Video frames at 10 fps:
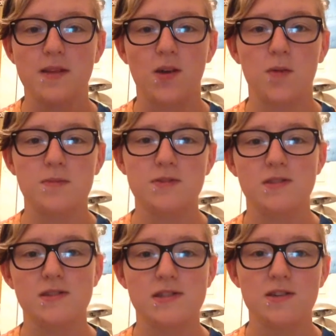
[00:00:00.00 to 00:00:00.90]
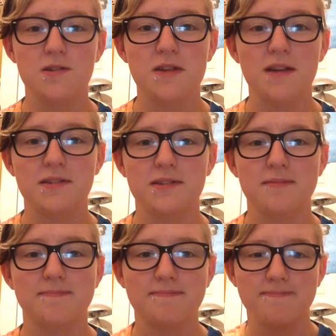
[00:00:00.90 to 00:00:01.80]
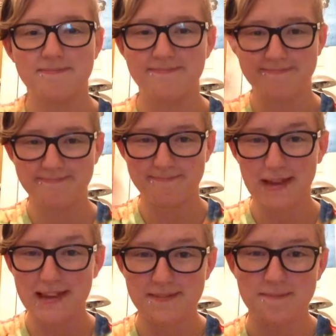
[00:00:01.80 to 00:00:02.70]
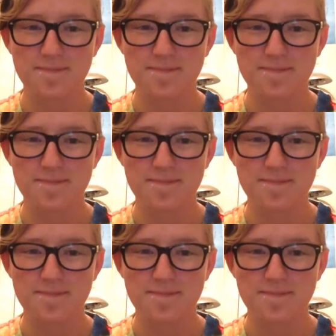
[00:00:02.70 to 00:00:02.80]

Hope to see you around. Bye!